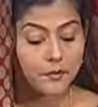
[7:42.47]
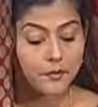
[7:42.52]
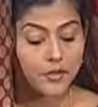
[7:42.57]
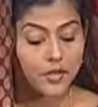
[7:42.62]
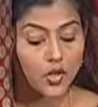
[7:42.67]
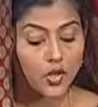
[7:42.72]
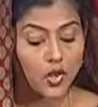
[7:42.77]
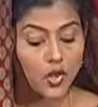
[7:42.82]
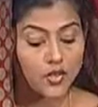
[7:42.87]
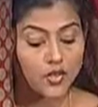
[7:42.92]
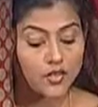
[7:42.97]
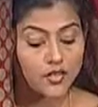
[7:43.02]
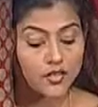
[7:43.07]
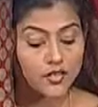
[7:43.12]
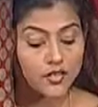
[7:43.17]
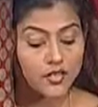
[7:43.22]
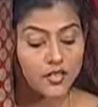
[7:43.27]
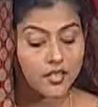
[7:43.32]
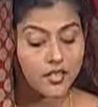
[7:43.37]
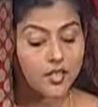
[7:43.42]

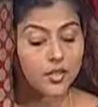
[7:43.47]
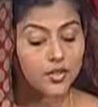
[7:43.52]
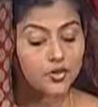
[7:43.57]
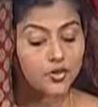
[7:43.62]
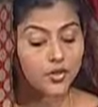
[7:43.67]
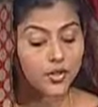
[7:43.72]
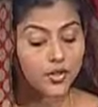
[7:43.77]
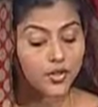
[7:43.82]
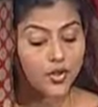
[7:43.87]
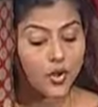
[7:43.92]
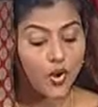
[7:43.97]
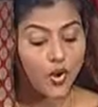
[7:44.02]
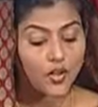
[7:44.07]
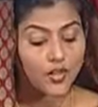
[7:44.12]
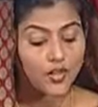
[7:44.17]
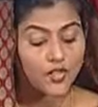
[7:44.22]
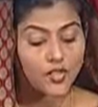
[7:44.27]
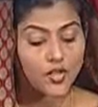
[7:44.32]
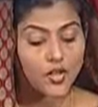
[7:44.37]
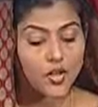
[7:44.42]
because the
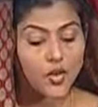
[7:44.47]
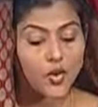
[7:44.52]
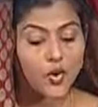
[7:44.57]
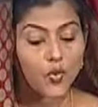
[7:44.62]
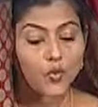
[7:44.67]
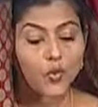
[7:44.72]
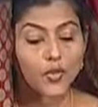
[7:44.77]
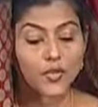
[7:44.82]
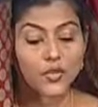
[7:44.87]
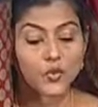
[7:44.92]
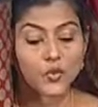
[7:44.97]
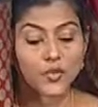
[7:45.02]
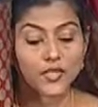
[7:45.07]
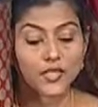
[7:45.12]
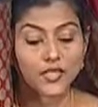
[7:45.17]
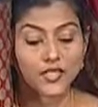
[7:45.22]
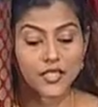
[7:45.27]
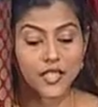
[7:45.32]
Lord was with